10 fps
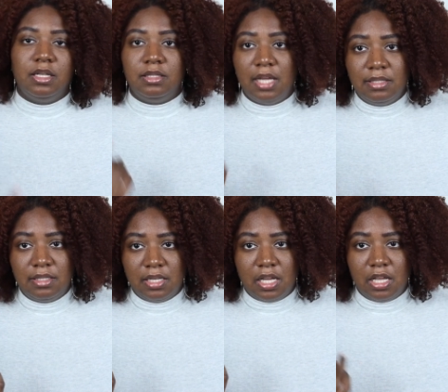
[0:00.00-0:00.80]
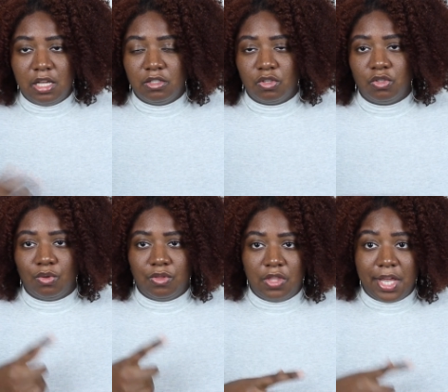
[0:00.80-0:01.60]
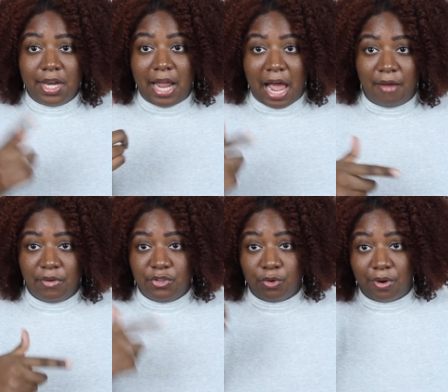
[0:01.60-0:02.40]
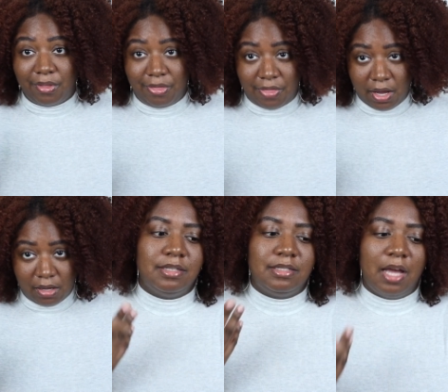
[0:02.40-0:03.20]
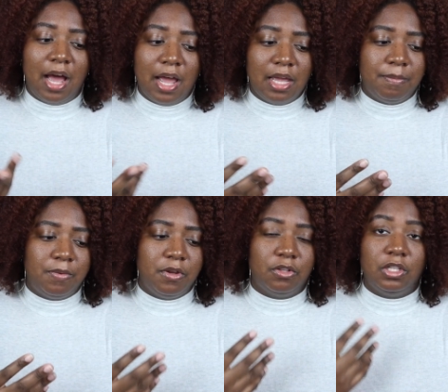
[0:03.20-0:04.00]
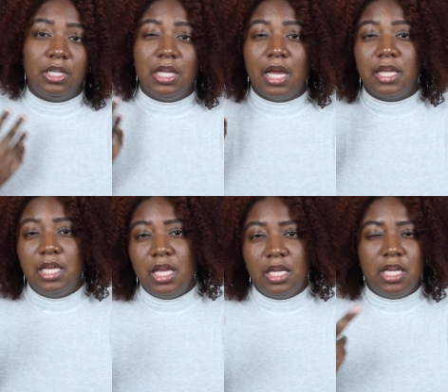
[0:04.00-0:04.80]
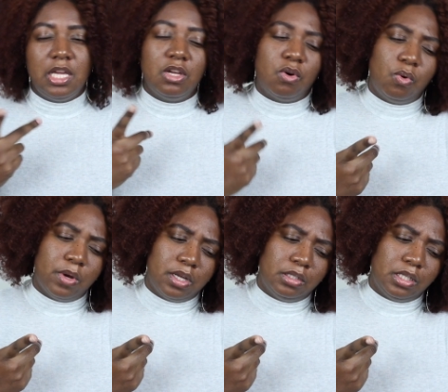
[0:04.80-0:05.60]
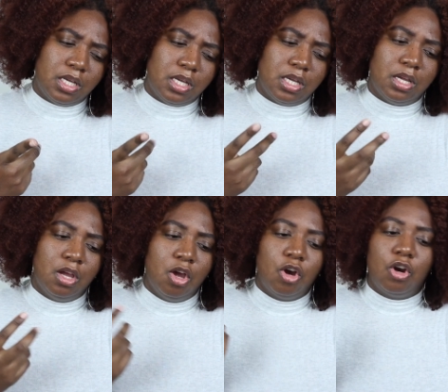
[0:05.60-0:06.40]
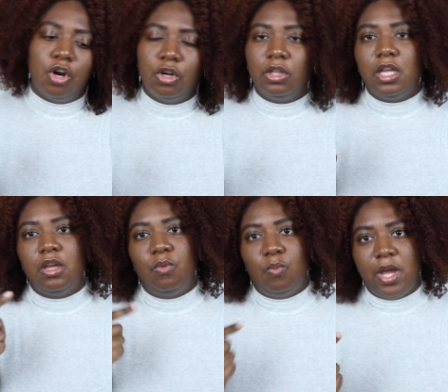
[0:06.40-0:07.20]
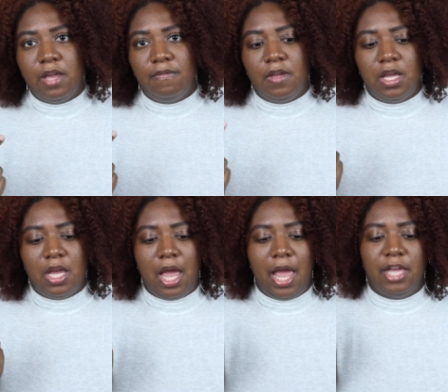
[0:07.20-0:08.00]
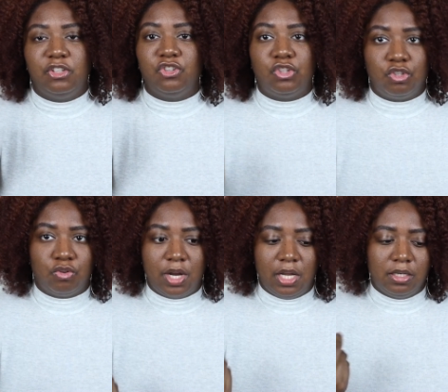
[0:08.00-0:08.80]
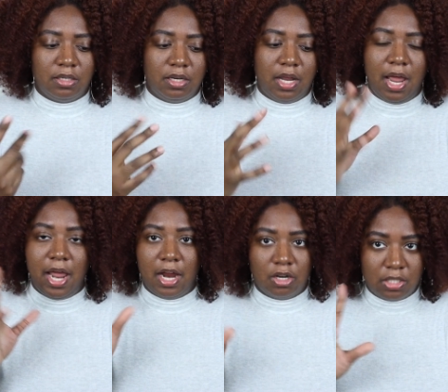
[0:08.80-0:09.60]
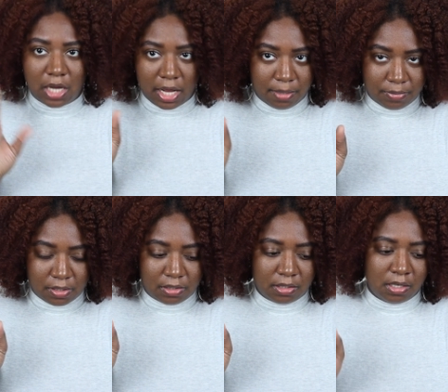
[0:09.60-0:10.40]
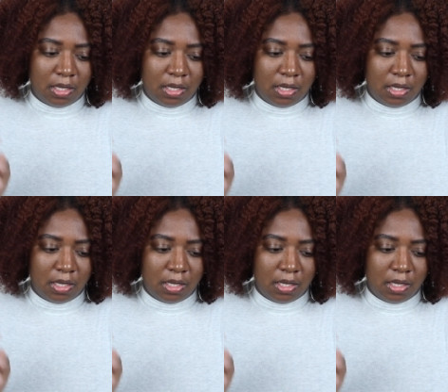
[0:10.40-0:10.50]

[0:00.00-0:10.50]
Density is also thin, average, or thick. And type, you're looking at kinky, coily, curly, wavy, and straight hair types.